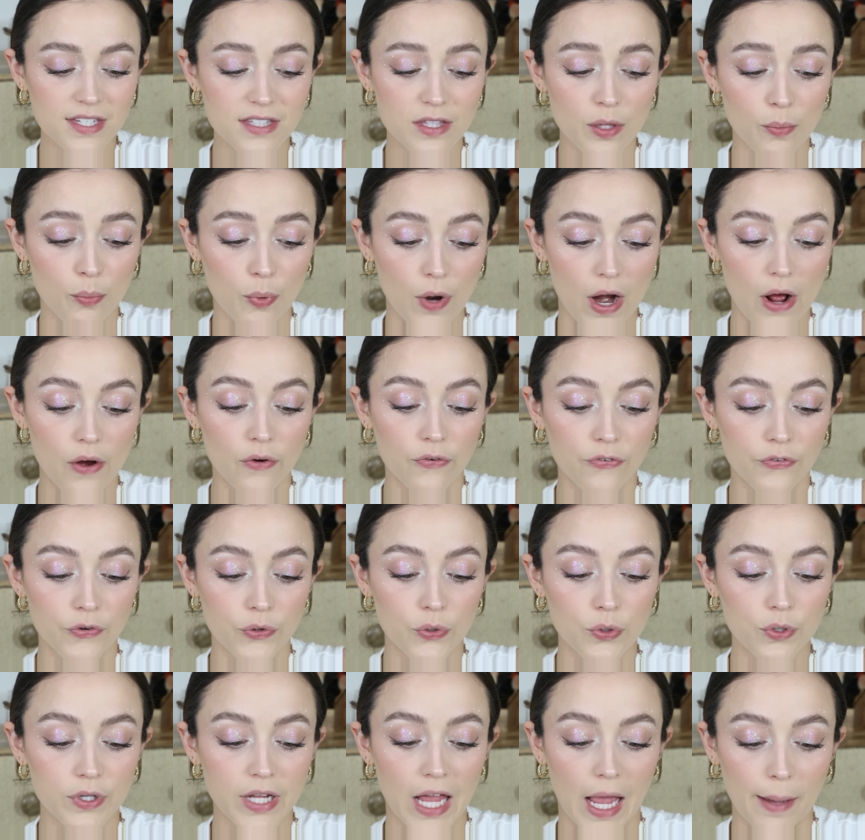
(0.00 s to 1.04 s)
is the Brow
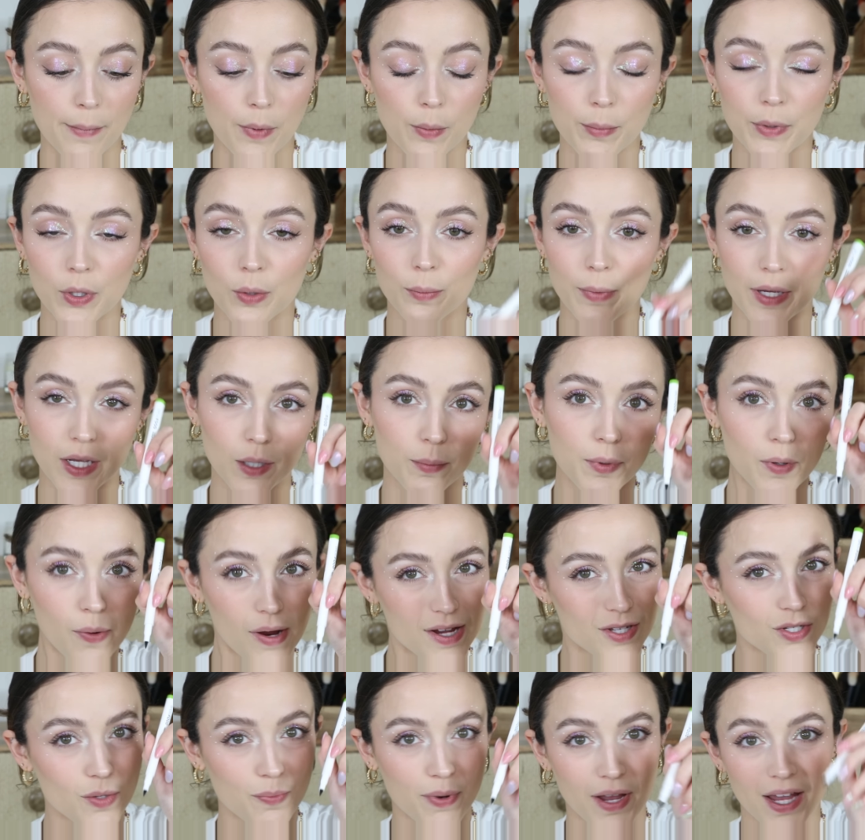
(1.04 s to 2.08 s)
Food Chamomile Makeup
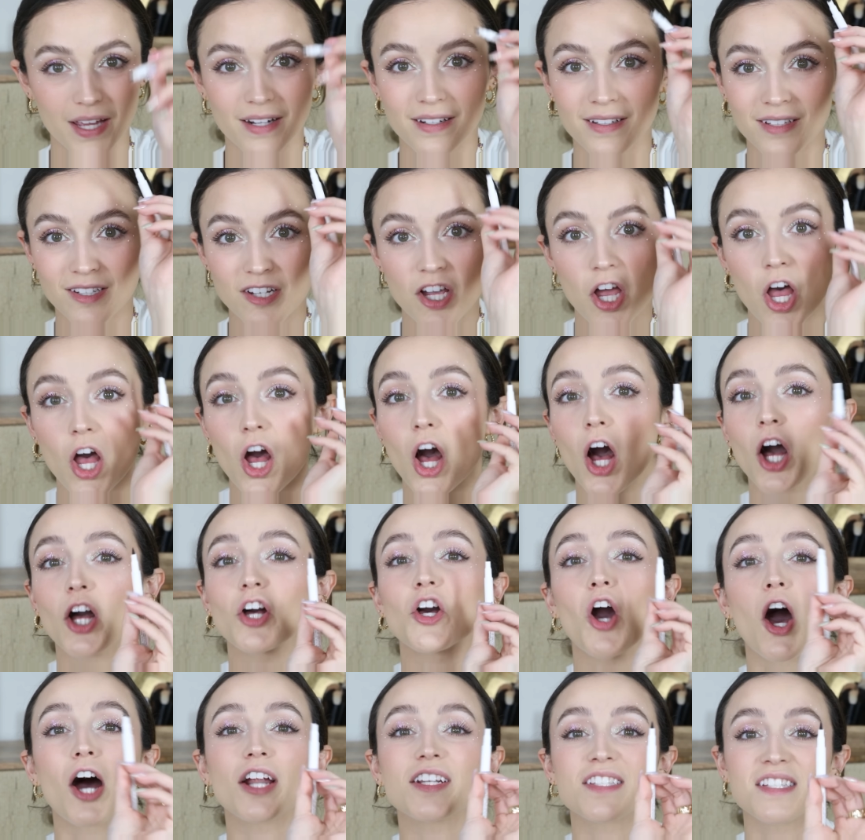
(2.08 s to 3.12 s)
Eraser Pen
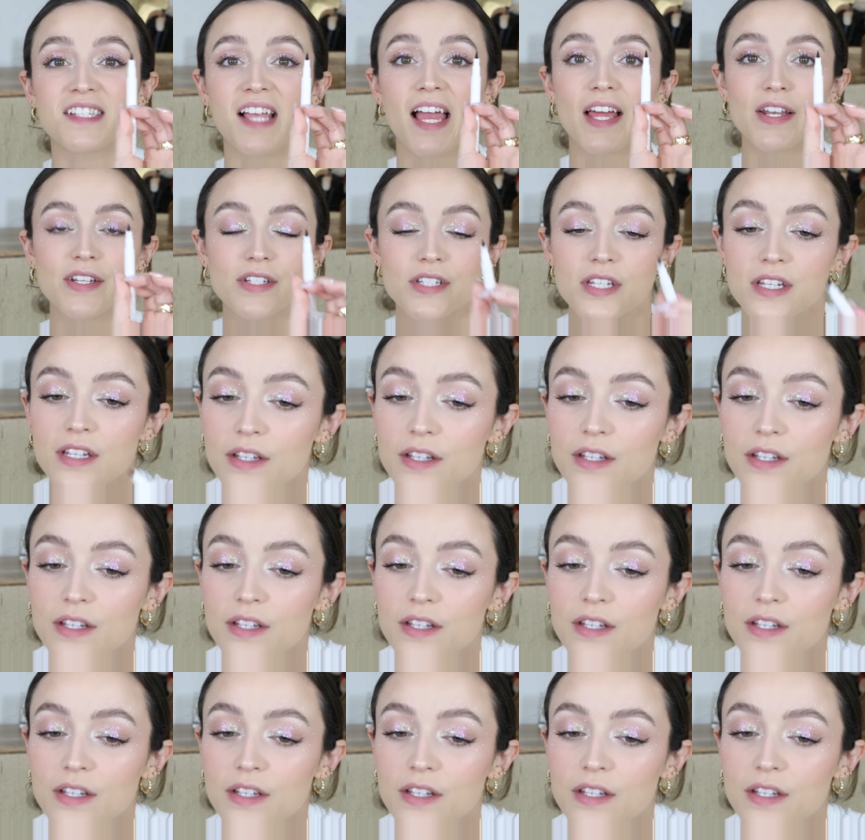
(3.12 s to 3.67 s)
Godsend.